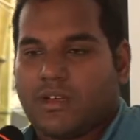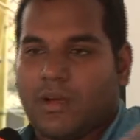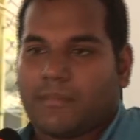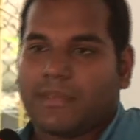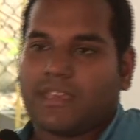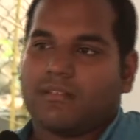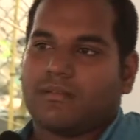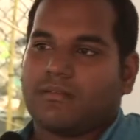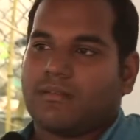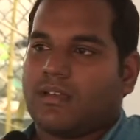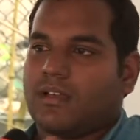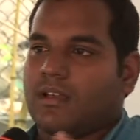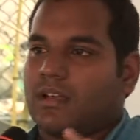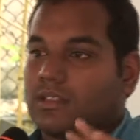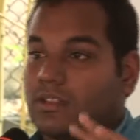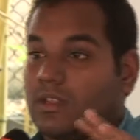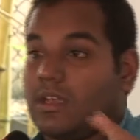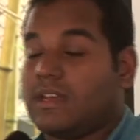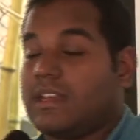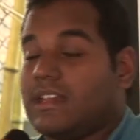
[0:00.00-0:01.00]
I mean,
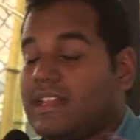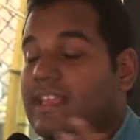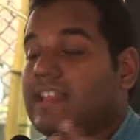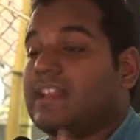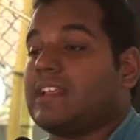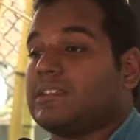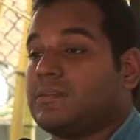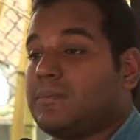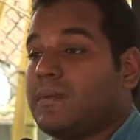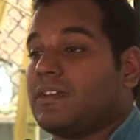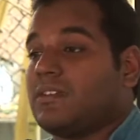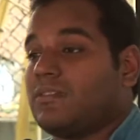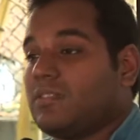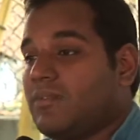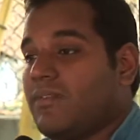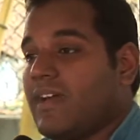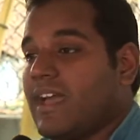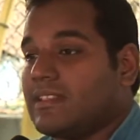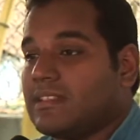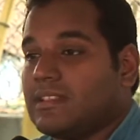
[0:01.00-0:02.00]
irrespective of the
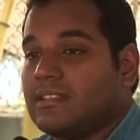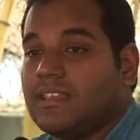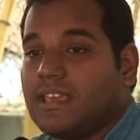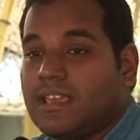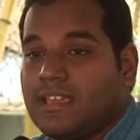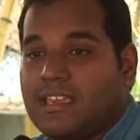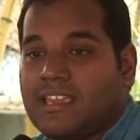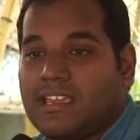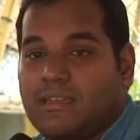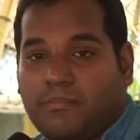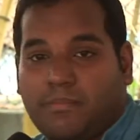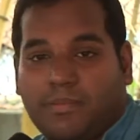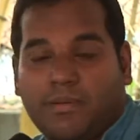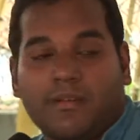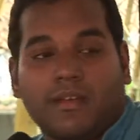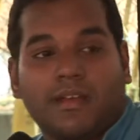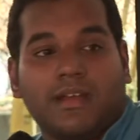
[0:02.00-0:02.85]
fact that they keep